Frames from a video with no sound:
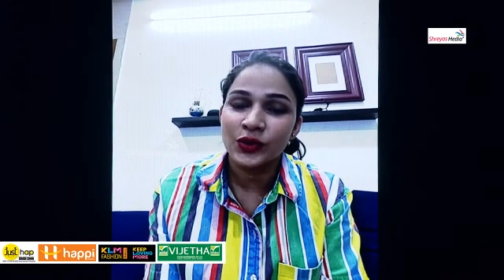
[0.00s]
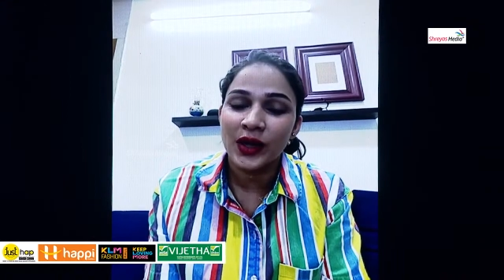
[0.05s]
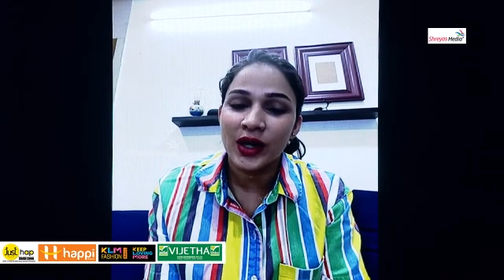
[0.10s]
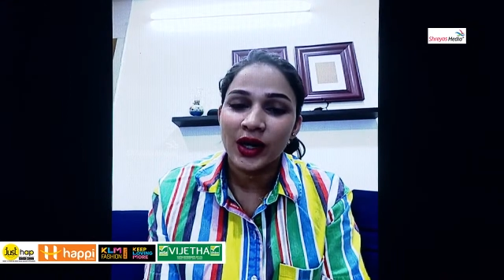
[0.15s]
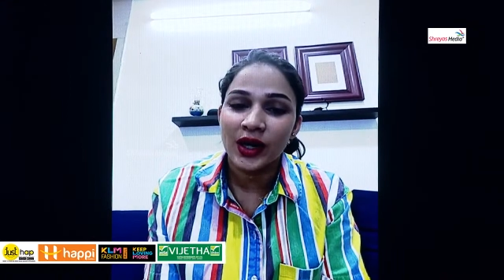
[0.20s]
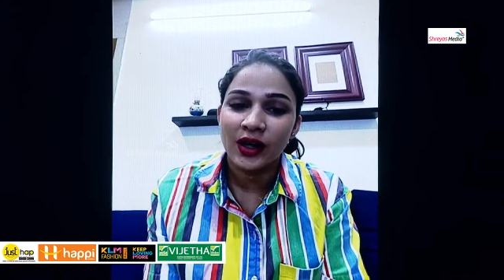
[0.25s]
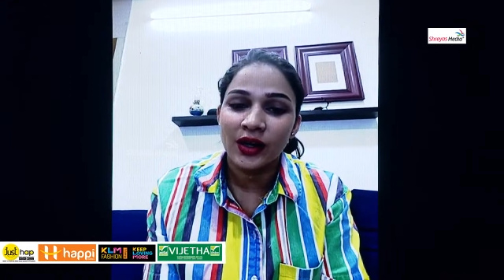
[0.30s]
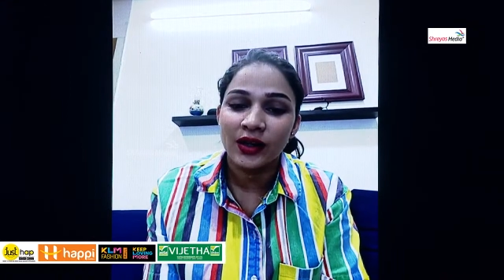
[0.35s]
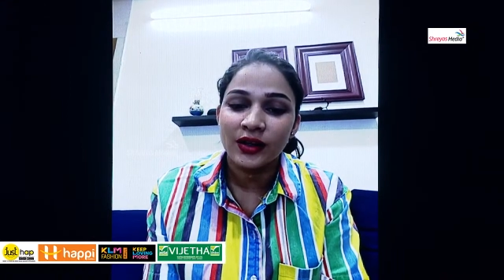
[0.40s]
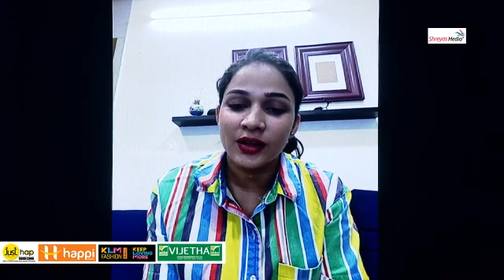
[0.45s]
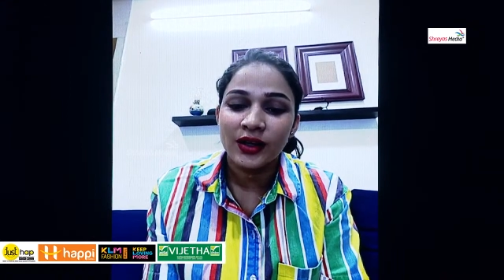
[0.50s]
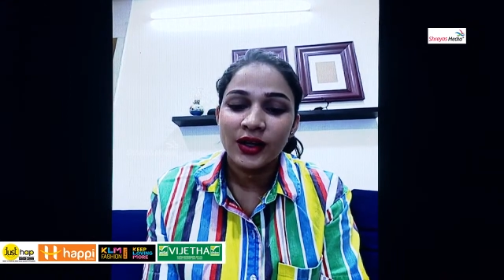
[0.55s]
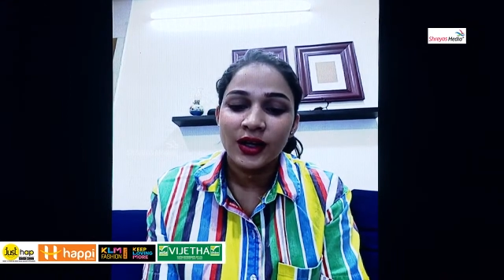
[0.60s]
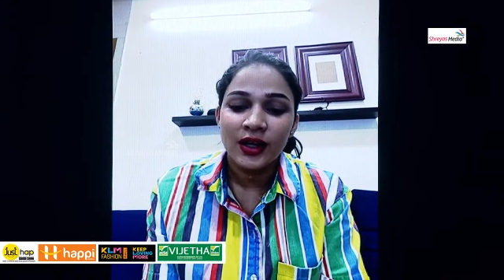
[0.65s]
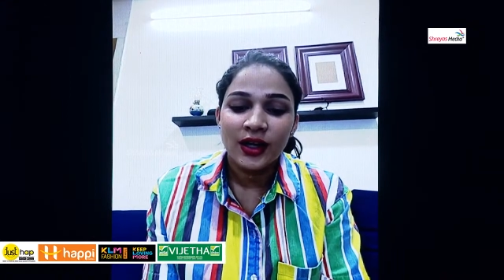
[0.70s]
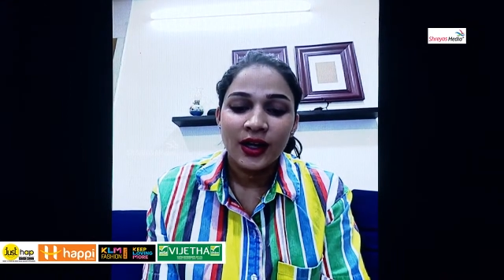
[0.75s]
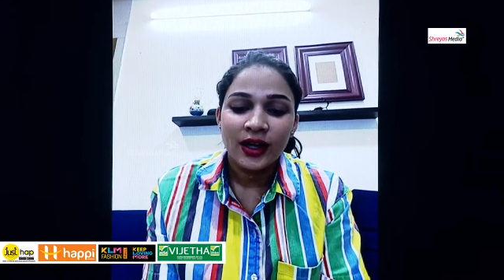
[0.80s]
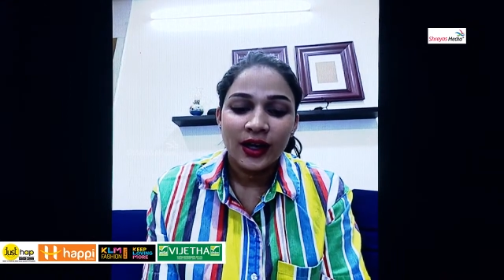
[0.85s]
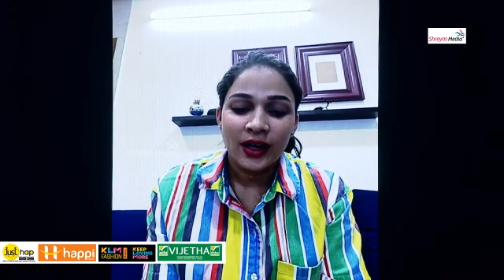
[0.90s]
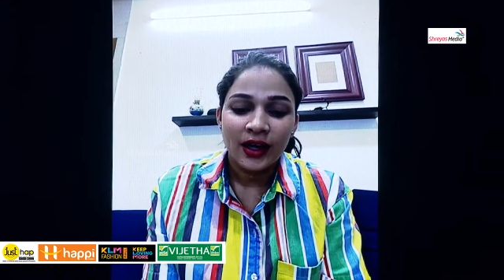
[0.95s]
heart,
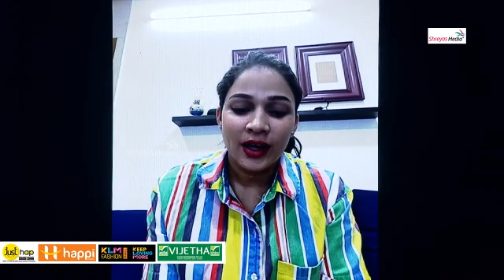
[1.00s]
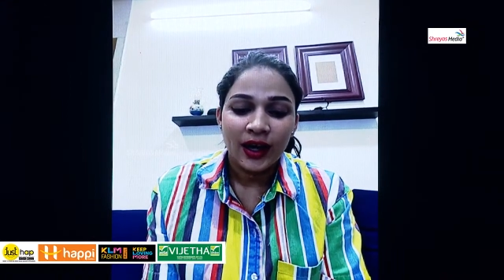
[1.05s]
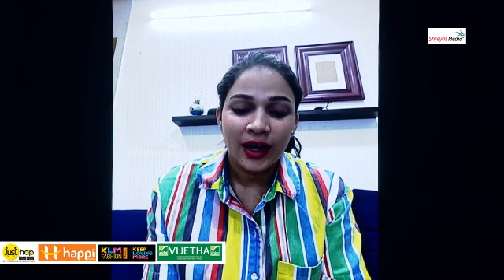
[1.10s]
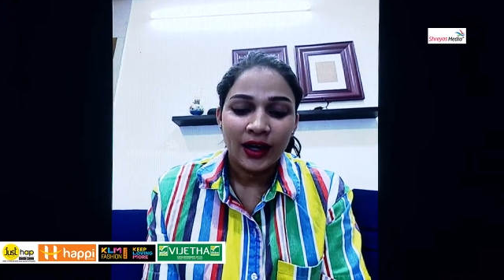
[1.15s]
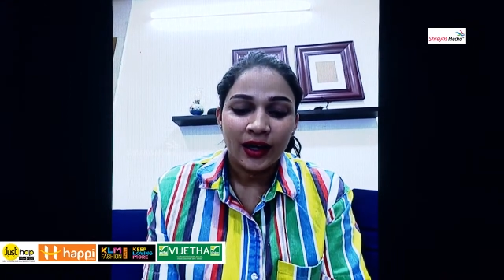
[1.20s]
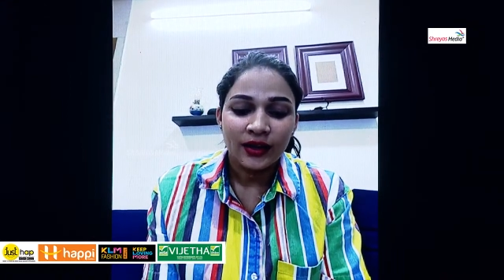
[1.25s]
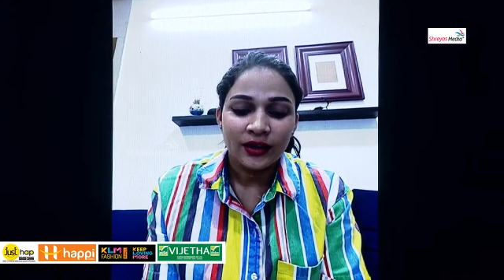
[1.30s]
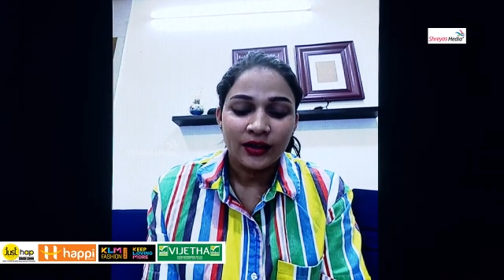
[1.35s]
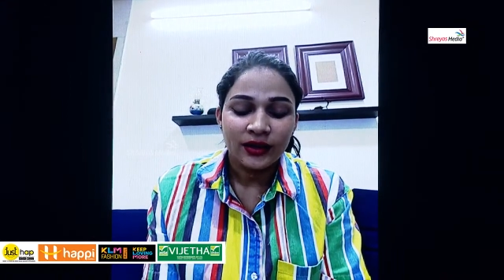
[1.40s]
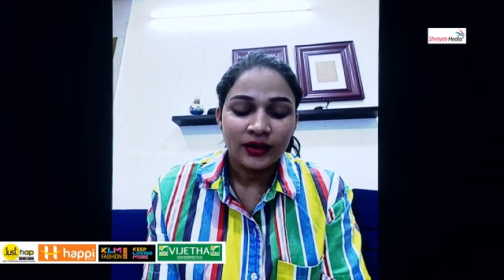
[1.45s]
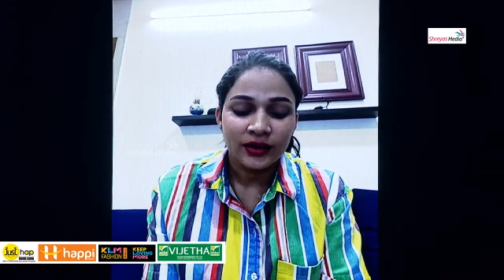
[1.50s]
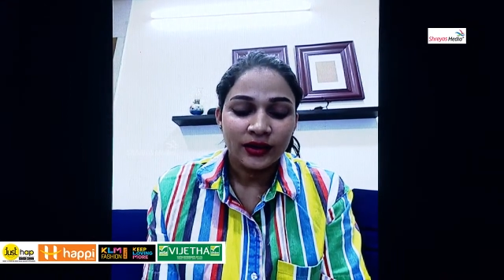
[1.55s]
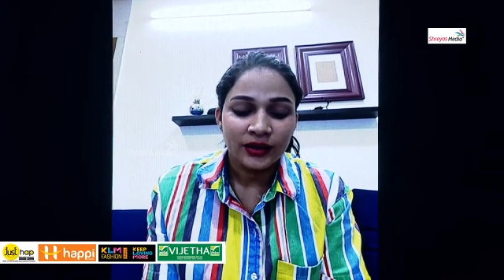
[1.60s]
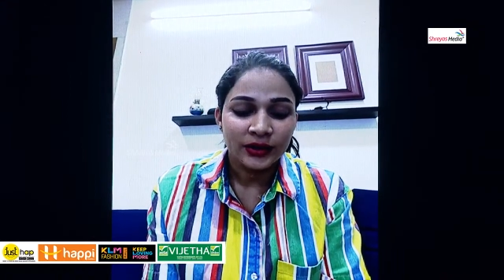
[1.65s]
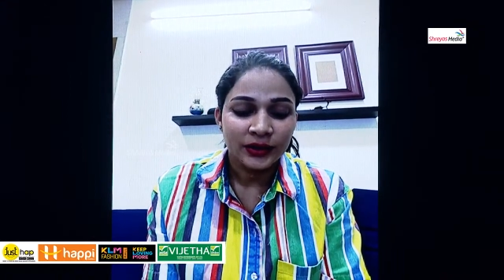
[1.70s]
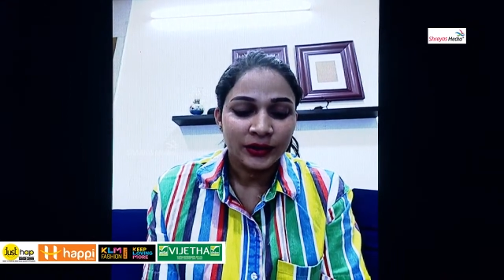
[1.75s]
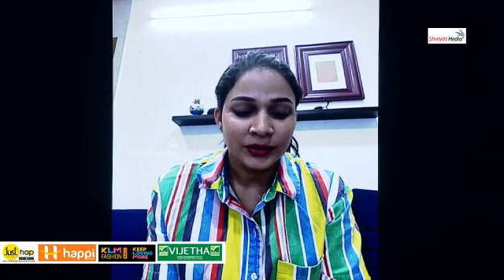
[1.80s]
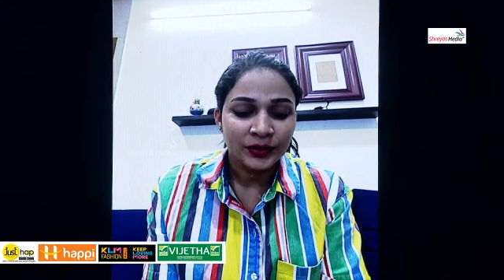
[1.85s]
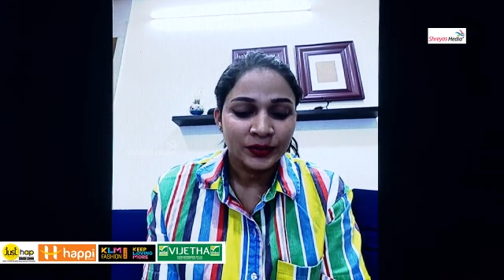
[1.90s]
and uh,